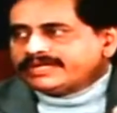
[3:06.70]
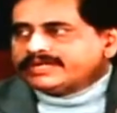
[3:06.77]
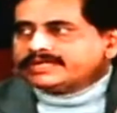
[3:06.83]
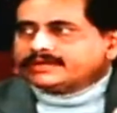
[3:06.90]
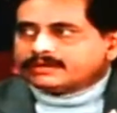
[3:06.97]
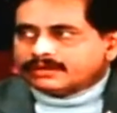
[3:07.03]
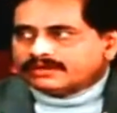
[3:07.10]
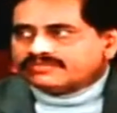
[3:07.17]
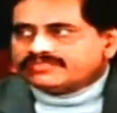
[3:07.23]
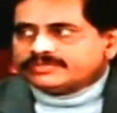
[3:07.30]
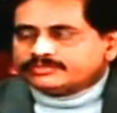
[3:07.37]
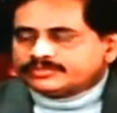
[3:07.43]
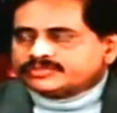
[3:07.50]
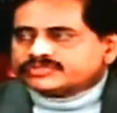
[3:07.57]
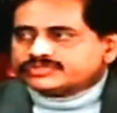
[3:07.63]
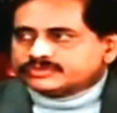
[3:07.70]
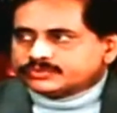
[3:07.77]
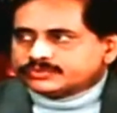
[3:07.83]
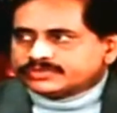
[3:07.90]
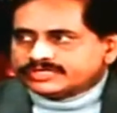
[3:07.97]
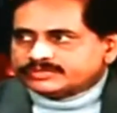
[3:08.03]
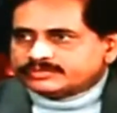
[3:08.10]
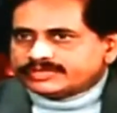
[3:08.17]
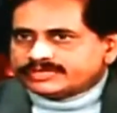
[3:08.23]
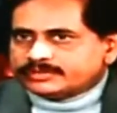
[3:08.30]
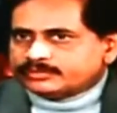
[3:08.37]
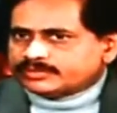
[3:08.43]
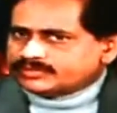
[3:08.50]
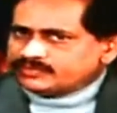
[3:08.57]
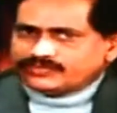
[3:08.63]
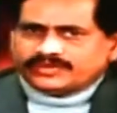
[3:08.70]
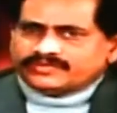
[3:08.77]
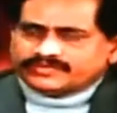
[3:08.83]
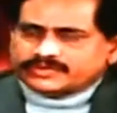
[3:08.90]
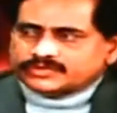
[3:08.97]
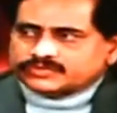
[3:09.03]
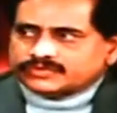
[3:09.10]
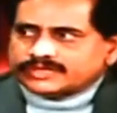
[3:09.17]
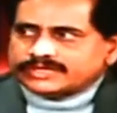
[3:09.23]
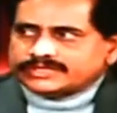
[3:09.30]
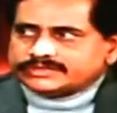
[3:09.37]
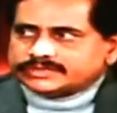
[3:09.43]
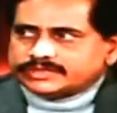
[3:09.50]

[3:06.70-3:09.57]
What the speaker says: bringing a lot of inputs to this particular project. Of course, one